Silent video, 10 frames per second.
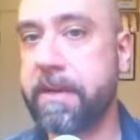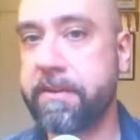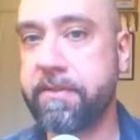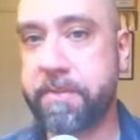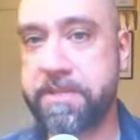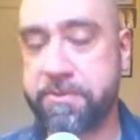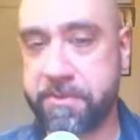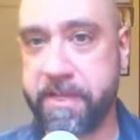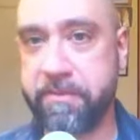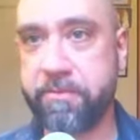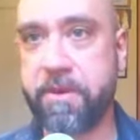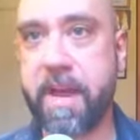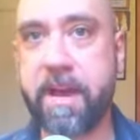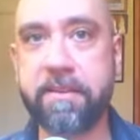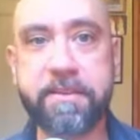of mystery, where
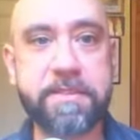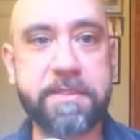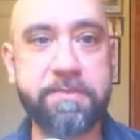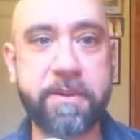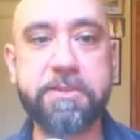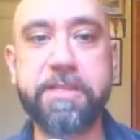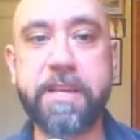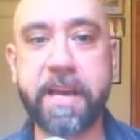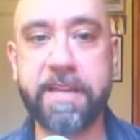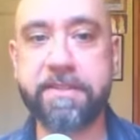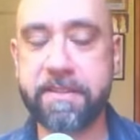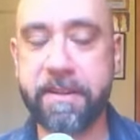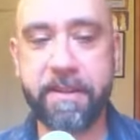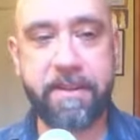Alex is functioning as,